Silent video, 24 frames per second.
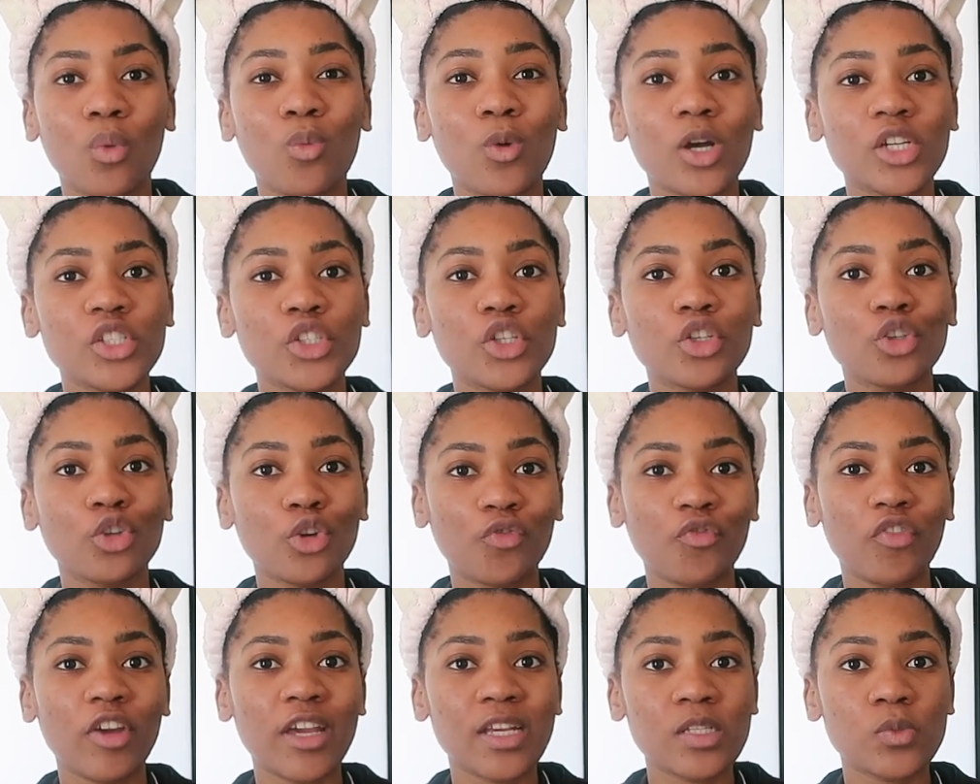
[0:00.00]
washing
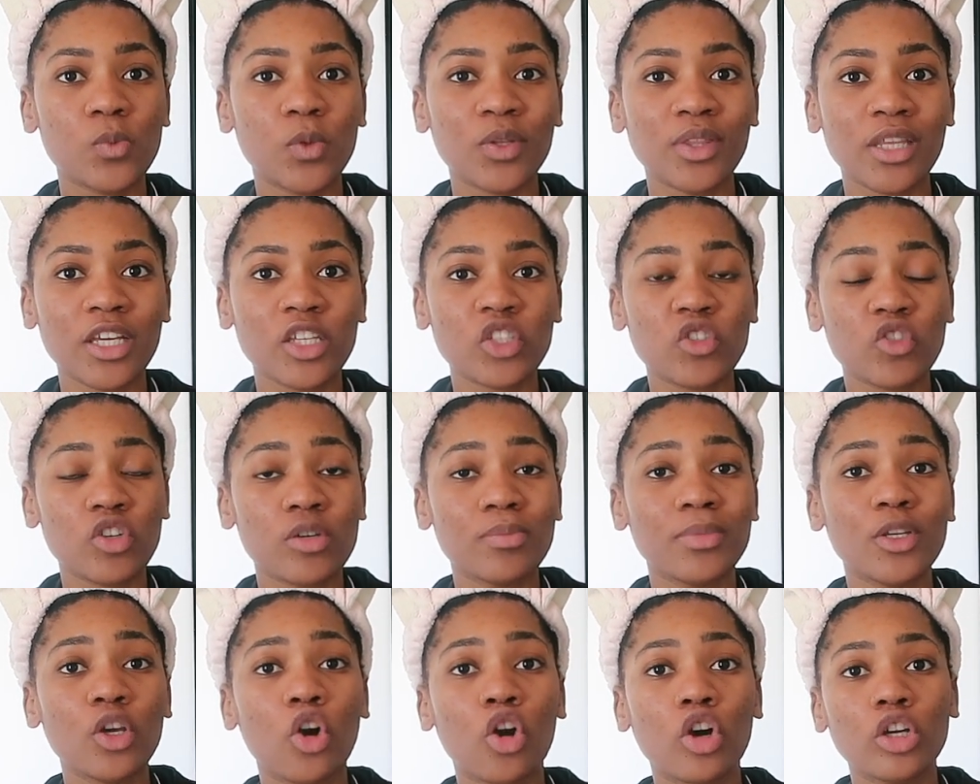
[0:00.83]
your face with
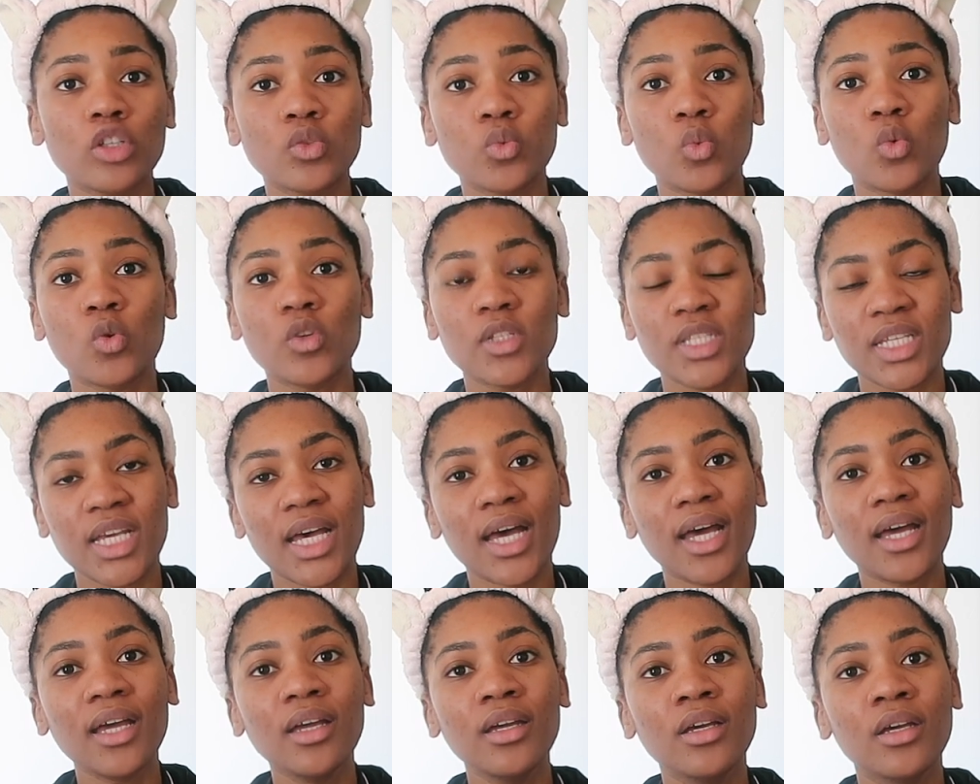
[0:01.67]
extremely hot
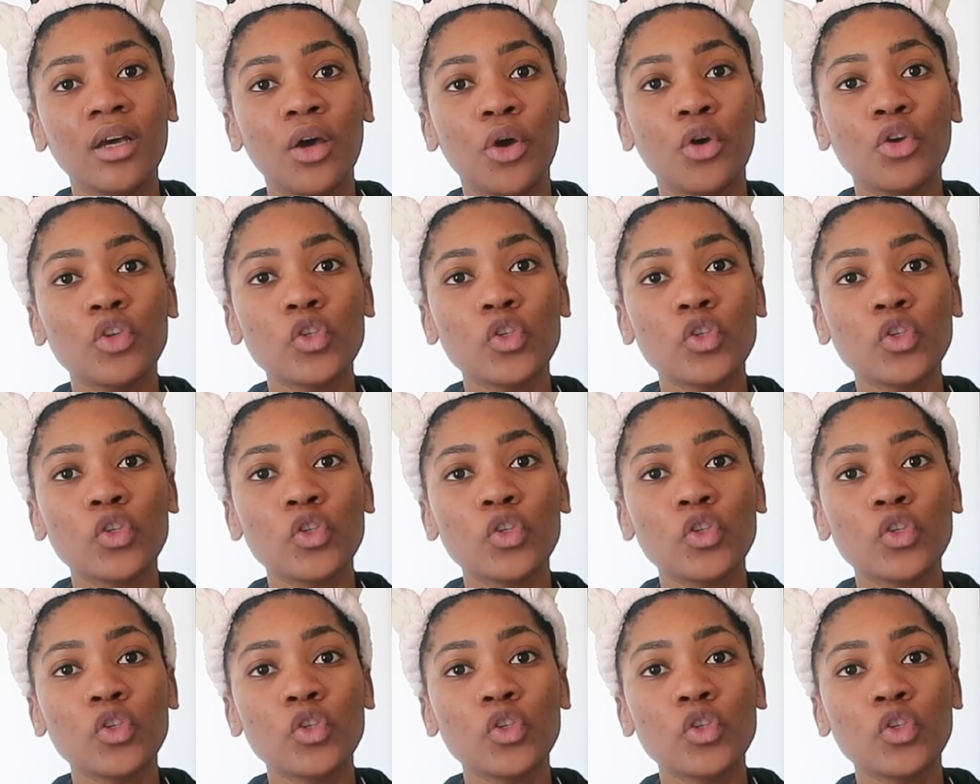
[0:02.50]
water.